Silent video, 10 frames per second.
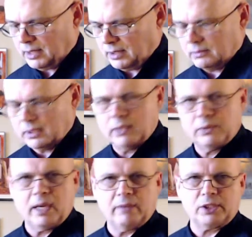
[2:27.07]
I
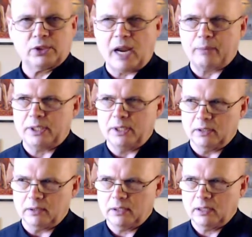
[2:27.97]
don't have a strap
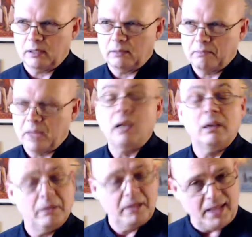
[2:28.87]
shield
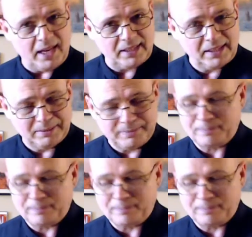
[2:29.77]
yet.